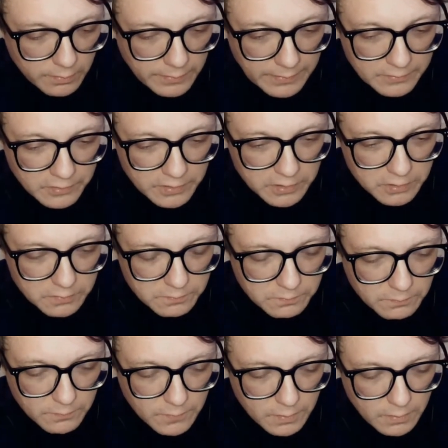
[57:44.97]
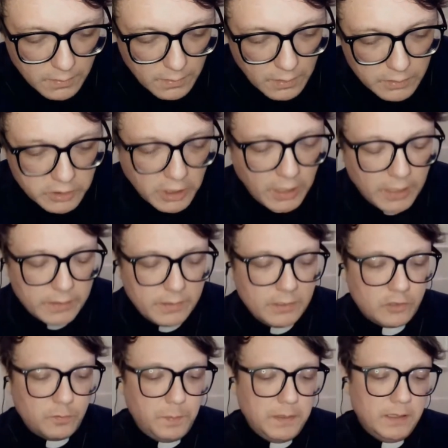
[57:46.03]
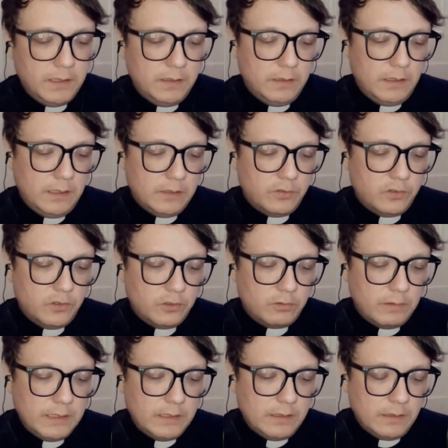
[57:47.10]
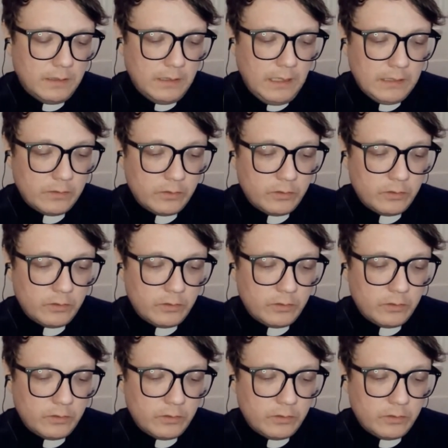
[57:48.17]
that's it. John, it's been so great. I